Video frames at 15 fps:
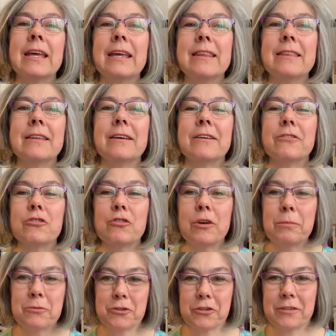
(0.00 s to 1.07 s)
The
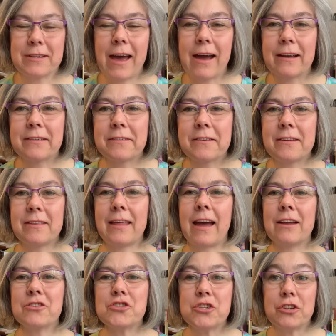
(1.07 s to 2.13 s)
scripture text
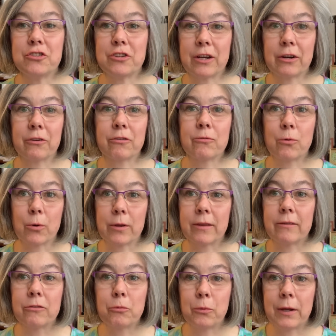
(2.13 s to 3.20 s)
that she shares for
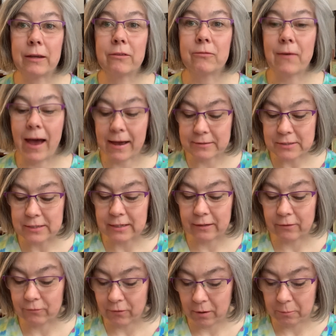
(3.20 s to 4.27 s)
this week's fast
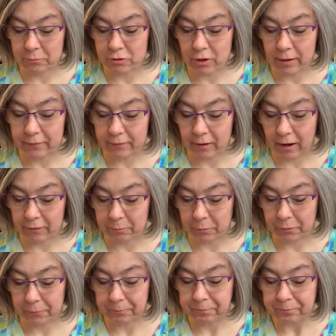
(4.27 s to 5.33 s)
is from John's
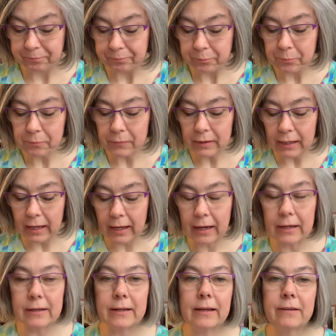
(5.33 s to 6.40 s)
Gospel,
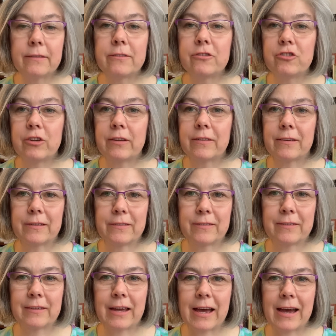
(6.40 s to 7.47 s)
and it's
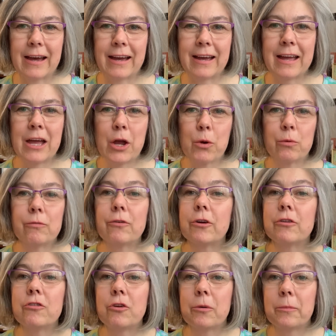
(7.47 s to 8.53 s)
Jesus
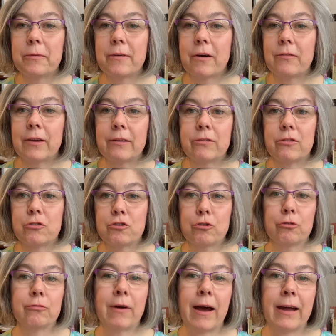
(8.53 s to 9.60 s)
referring to himself as the
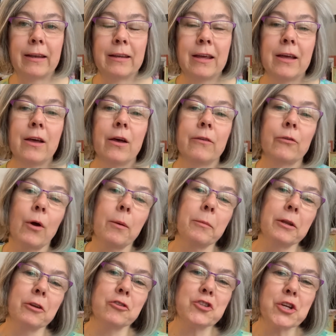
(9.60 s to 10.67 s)
true vine. So I'm
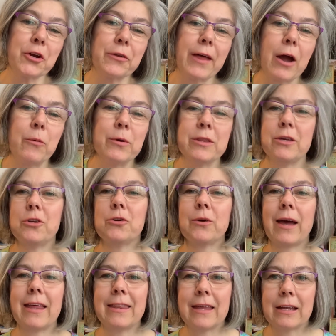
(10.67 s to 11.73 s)
going to share that with you
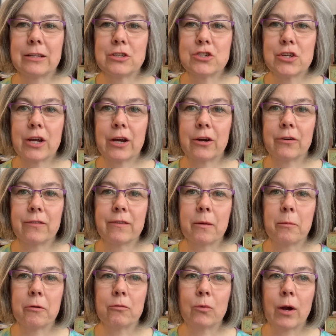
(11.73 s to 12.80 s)
and then share
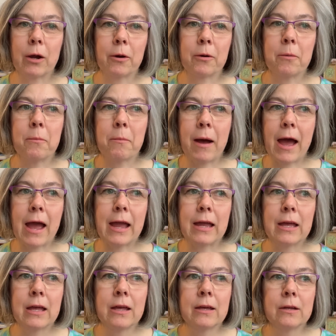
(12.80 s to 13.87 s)
some of where
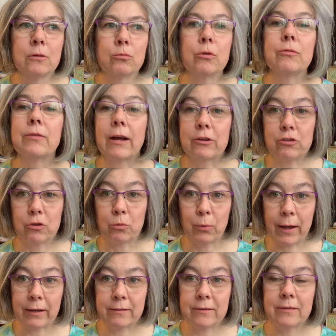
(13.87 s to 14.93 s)
my reflection
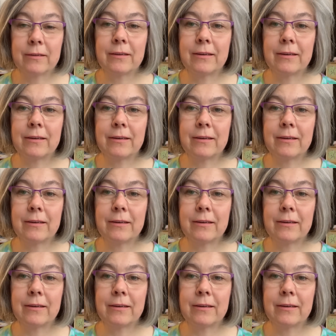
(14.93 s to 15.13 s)
went